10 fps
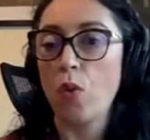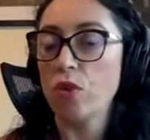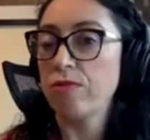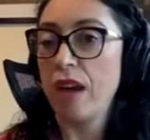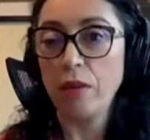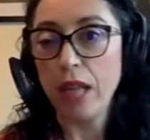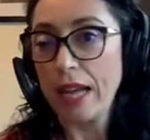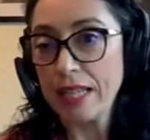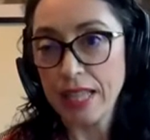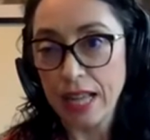Was found
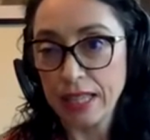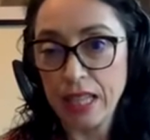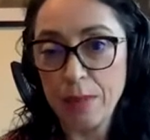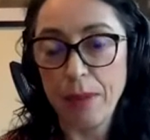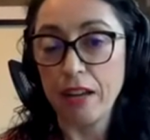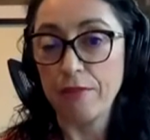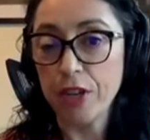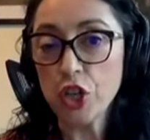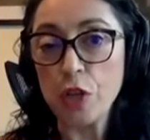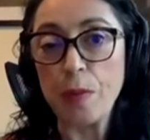accidentally by a
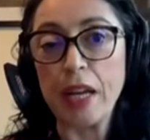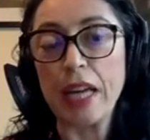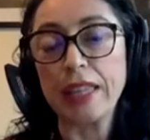fisherman